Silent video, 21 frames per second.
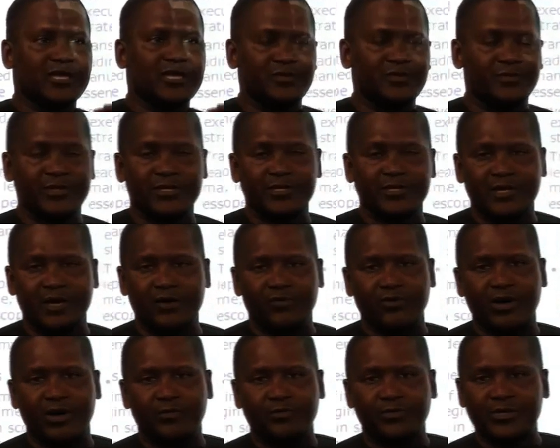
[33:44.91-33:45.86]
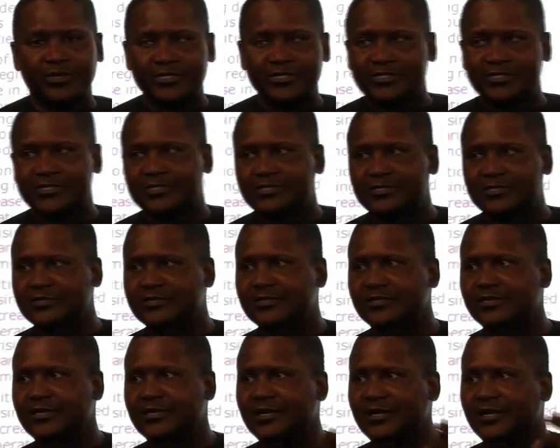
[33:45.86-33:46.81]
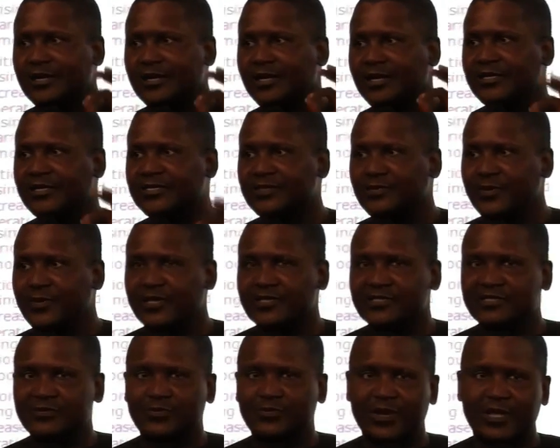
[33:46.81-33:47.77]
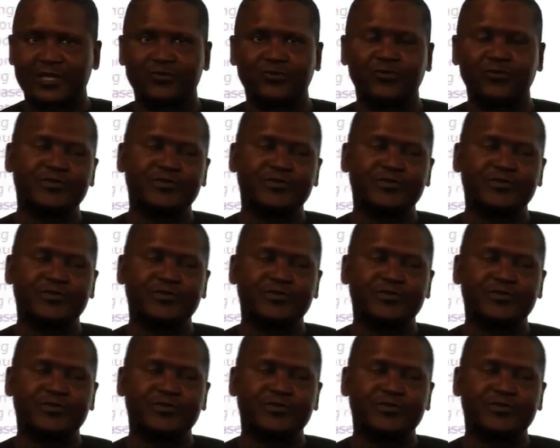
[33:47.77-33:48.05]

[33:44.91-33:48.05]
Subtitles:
anybody that were building a cement plant.